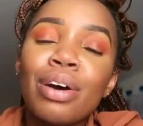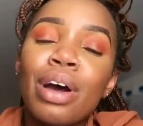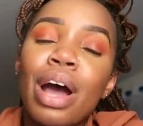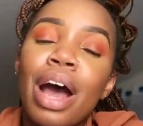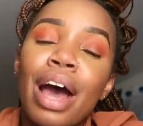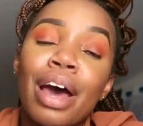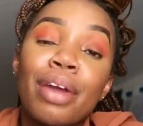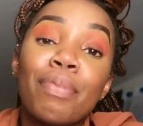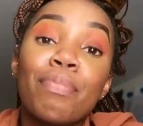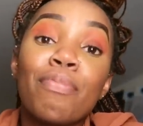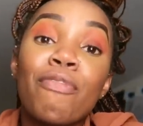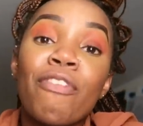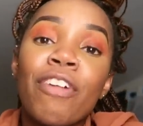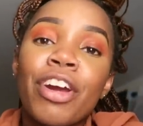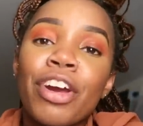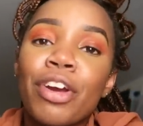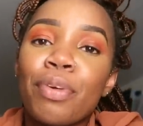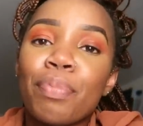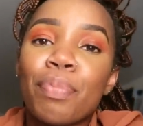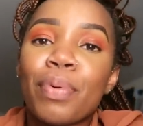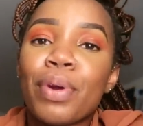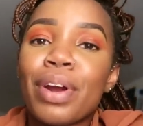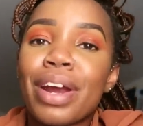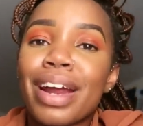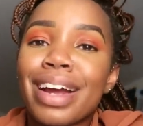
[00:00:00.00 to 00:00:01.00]
had
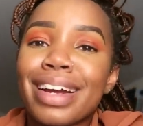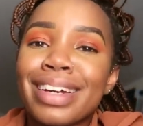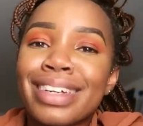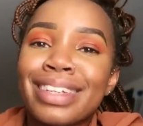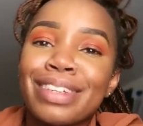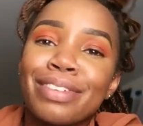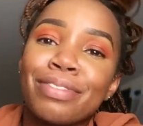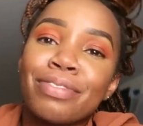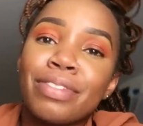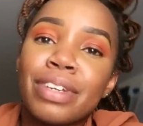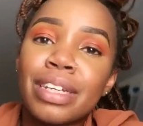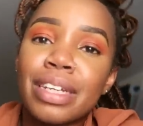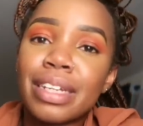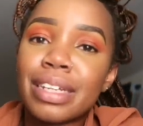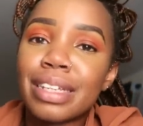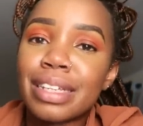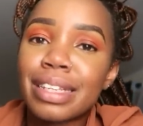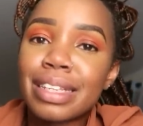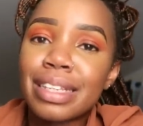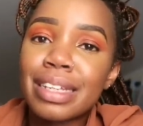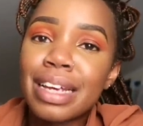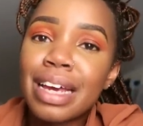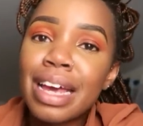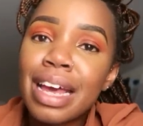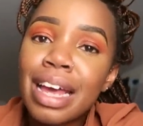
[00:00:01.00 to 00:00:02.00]
very productive days.
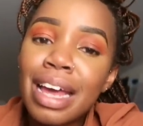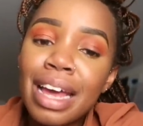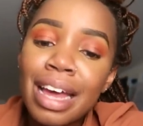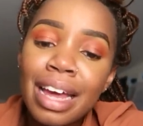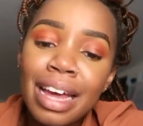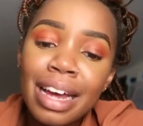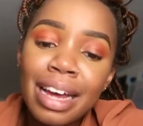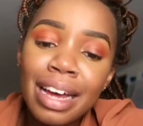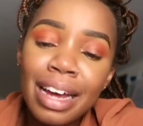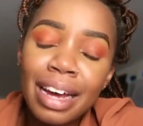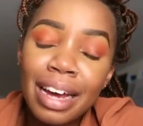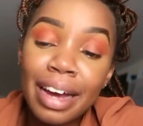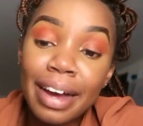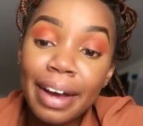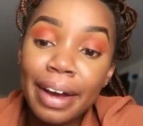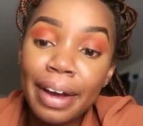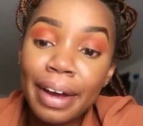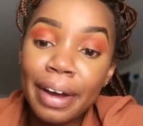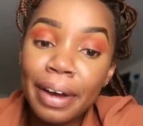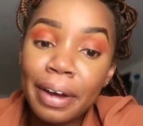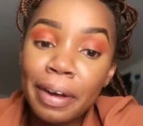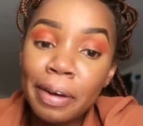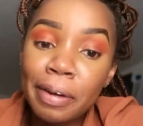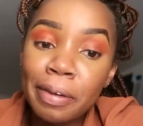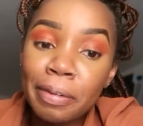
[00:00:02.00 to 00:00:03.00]

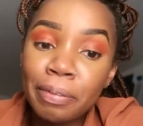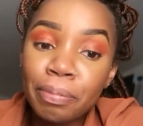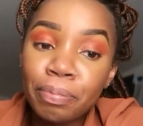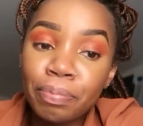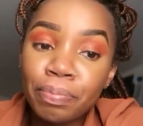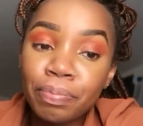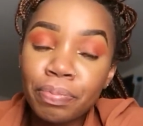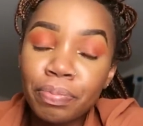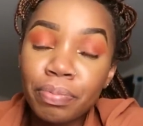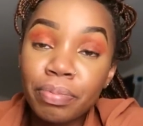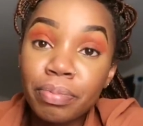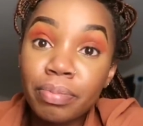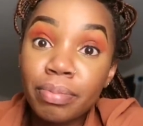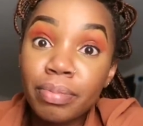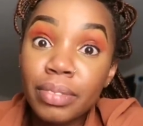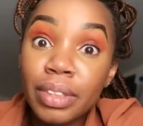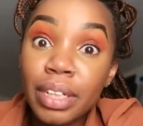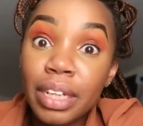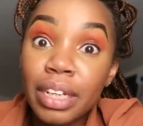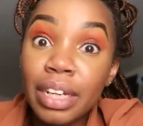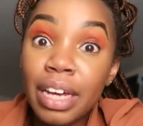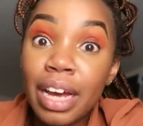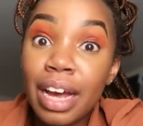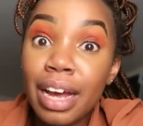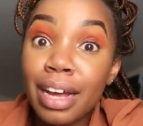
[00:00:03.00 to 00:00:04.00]

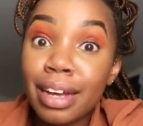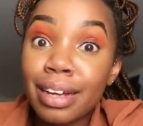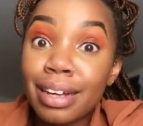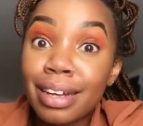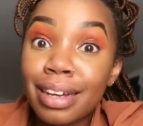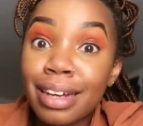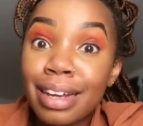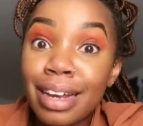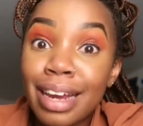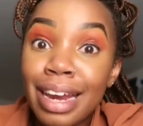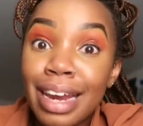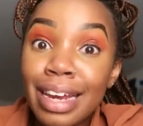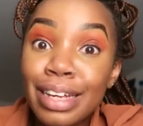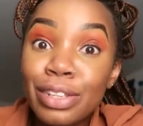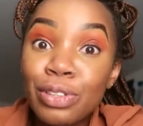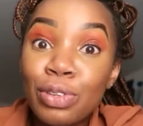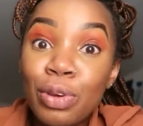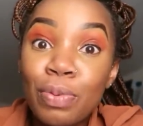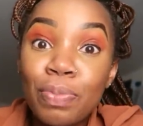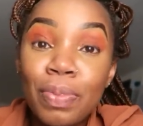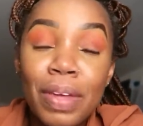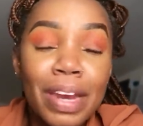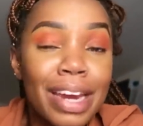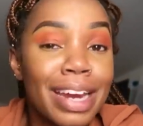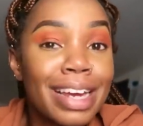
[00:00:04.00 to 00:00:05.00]
Yeah, let's
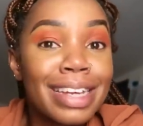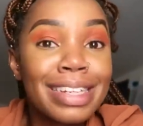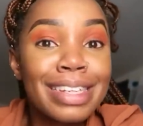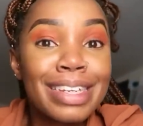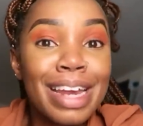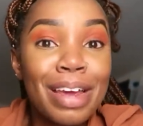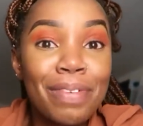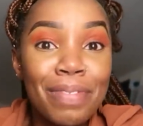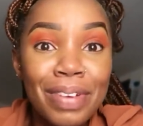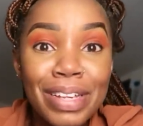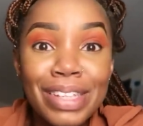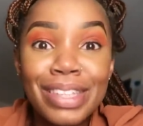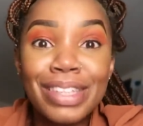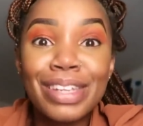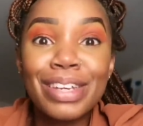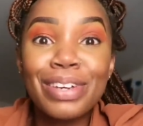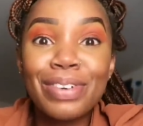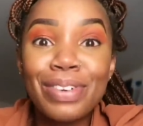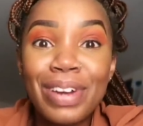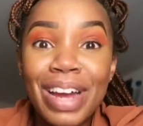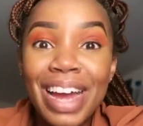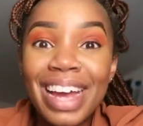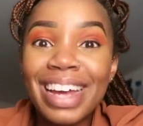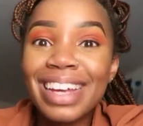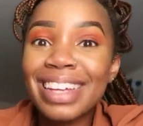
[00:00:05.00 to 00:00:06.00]
hope the next time I see
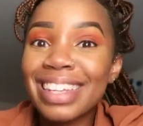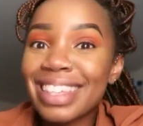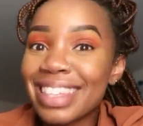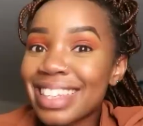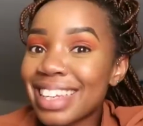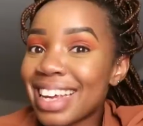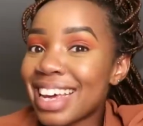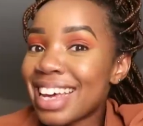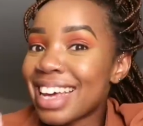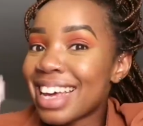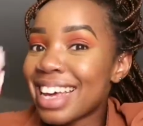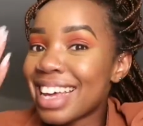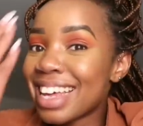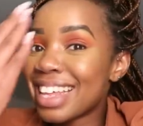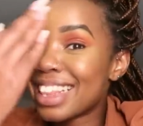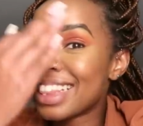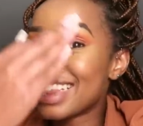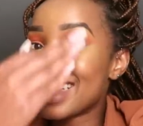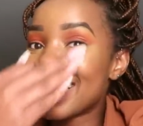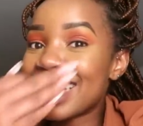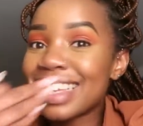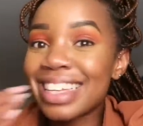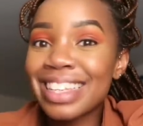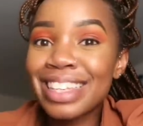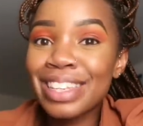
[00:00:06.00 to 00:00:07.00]
you guys,
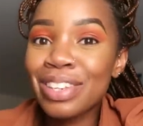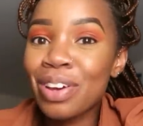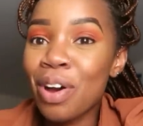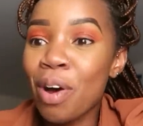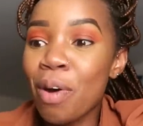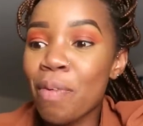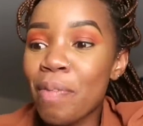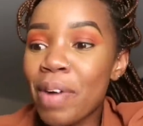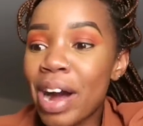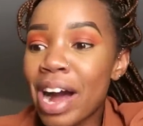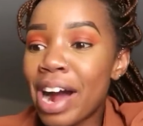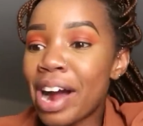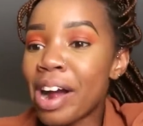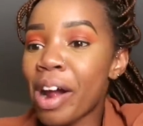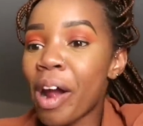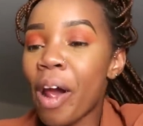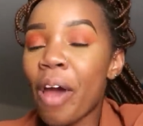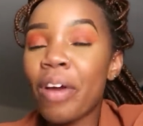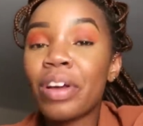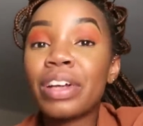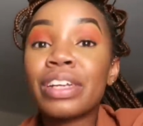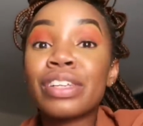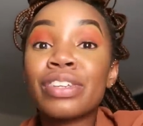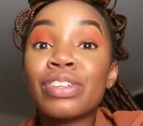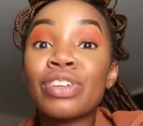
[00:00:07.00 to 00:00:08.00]
this Homer
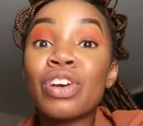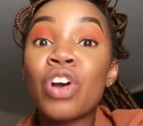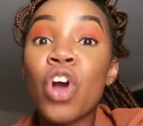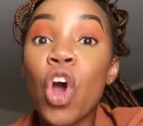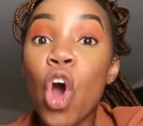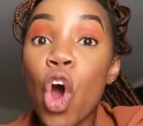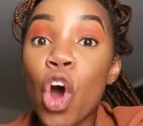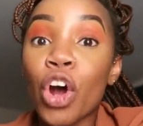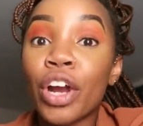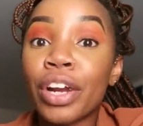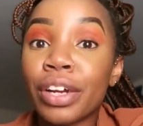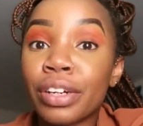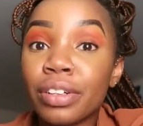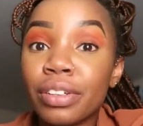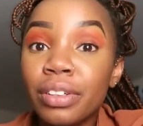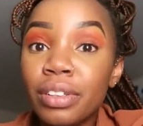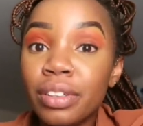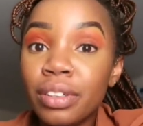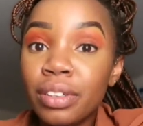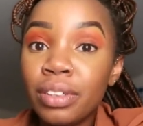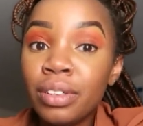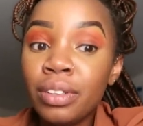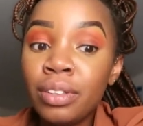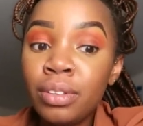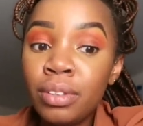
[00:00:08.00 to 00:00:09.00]
is gone.
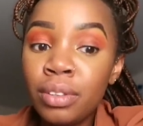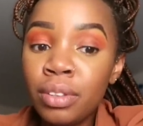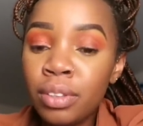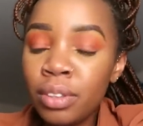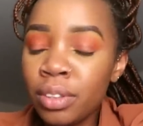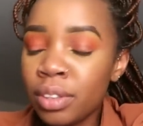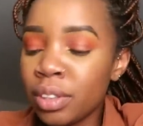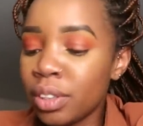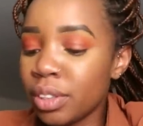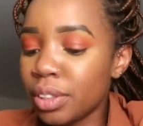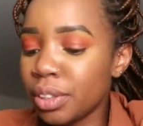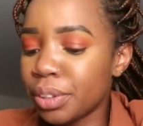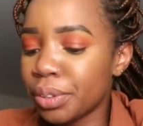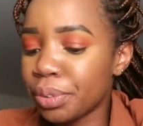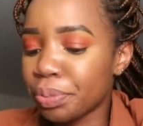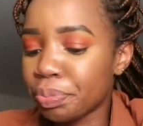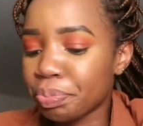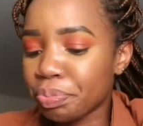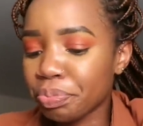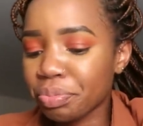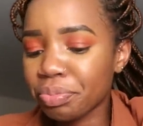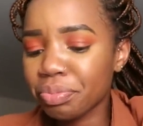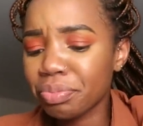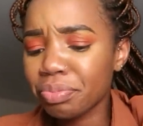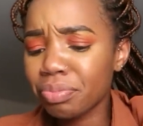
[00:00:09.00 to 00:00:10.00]

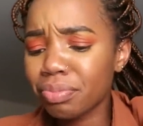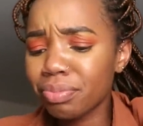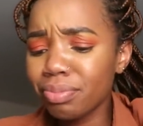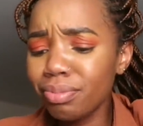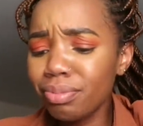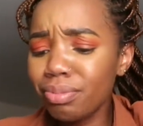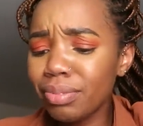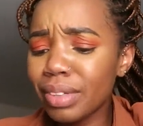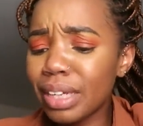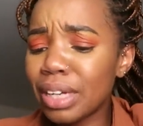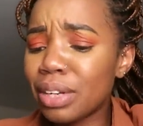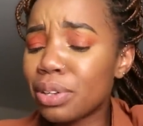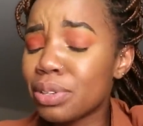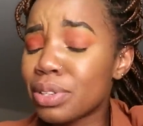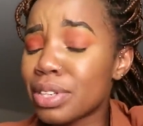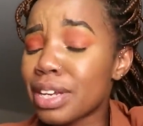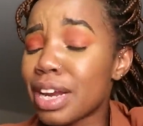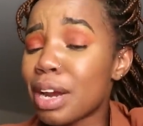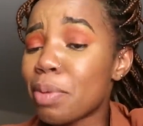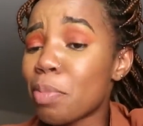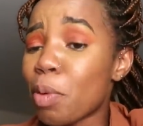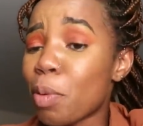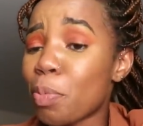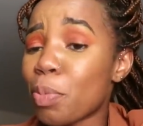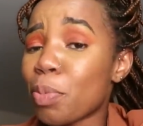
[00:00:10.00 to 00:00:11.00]
There's a
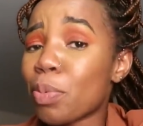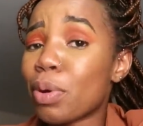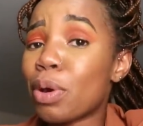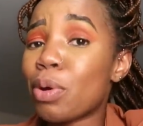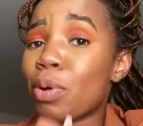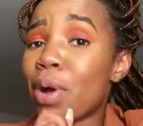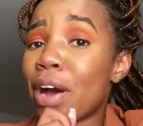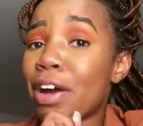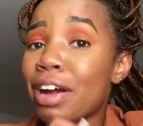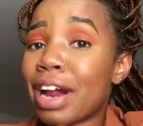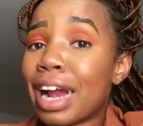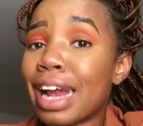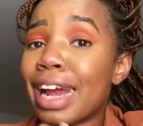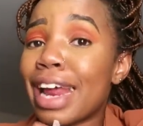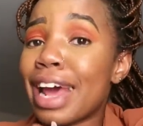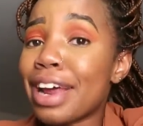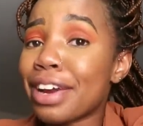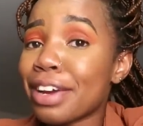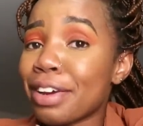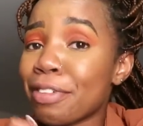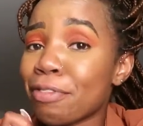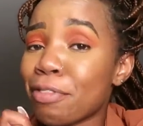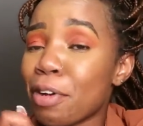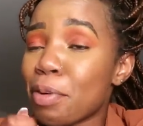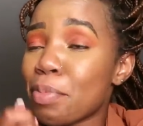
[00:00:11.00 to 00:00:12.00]
number of people who are
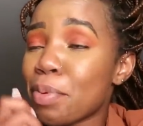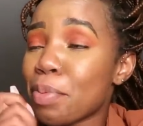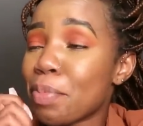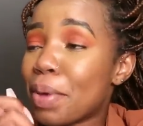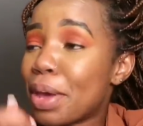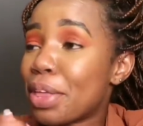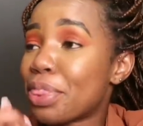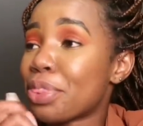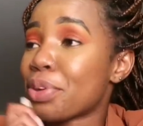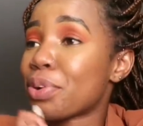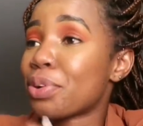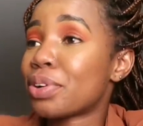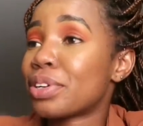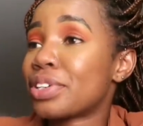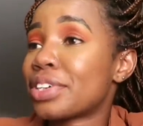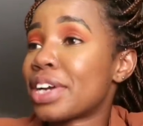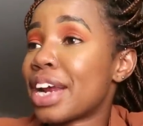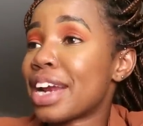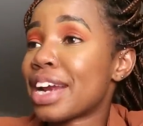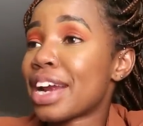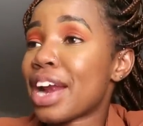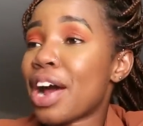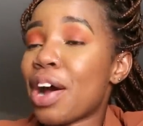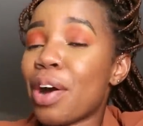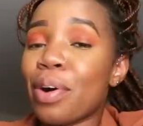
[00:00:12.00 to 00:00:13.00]
clearing for me my throat
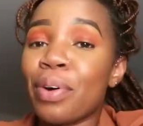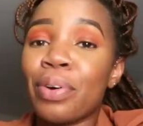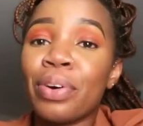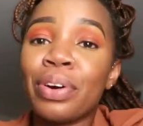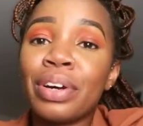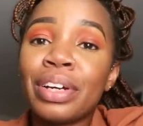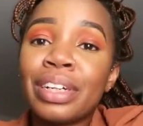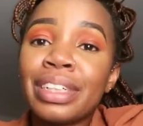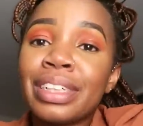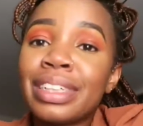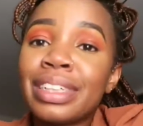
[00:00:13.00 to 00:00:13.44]
right now.